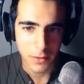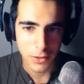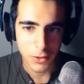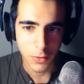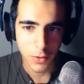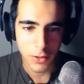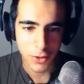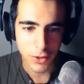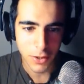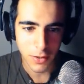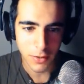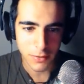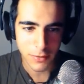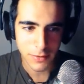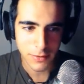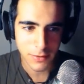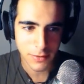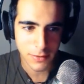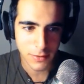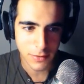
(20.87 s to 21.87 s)
The
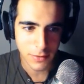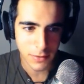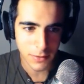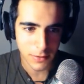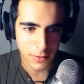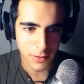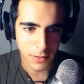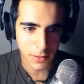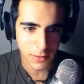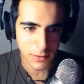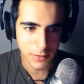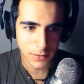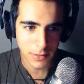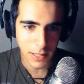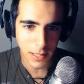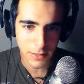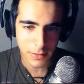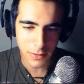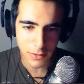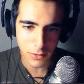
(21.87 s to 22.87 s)
screenshots did
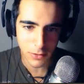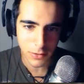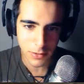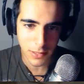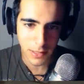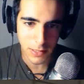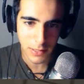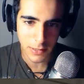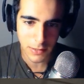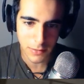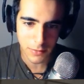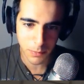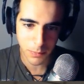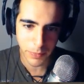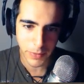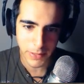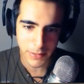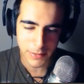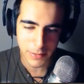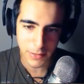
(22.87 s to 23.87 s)
kind of look like
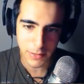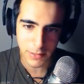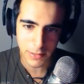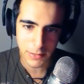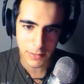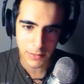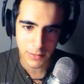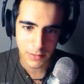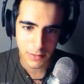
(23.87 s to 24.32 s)
PT,